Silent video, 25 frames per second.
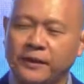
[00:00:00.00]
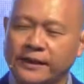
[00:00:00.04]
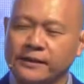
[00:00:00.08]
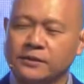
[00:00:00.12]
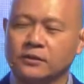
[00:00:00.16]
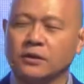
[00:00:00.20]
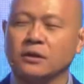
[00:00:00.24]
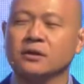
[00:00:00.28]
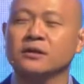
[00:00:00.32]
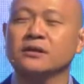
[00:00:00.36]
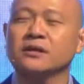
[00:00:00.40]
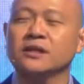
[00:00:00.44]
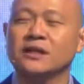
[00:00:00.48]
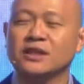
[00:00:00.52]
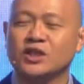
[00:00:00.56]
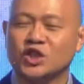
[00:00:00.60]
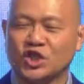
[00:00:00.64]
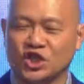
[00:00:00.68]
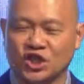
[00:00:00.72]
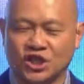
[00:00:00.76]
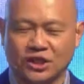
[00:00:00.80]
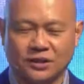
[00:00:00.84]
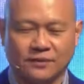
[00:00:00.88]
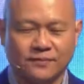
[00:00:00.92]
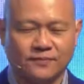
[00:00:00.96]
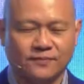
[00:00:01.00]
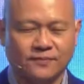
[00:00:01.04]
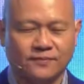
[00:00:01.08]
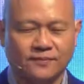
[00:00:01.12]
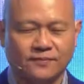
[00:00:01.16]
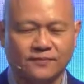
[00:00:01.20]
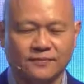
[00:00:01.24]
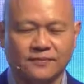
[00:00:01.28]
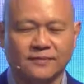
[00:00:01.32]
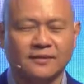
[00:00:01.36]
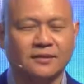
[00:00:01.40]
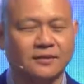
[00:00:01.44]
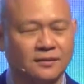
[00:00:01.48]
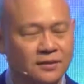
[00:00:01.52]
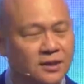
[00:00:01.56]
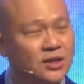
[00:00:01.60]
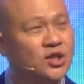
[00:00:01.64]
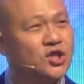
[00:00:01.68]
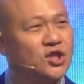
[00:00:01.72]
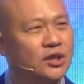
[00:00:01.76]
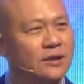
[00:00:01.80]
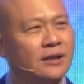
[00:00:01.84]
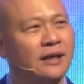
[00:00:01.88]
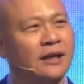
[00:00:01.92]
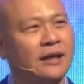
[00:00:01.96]
called Niche.
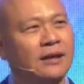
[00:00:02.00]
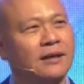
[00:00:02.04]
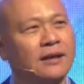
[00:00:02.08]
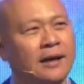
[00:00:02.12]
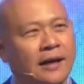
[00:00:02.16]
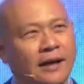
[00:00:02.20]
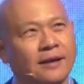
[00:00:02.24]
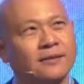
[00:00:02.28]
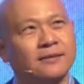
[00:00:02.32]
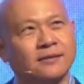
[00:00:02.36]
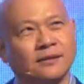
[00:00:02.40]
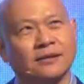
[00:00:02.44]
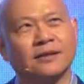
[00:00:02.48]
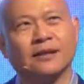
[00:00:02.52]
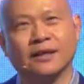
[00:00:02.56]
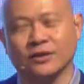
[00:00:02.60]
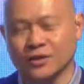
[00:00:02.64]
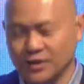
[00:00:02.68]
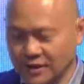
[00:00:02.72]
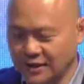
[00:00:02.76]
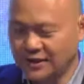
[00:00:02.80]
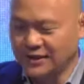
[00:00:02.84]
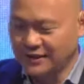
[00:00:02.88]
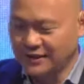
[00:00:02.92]
Niche, N-I-C-H-E,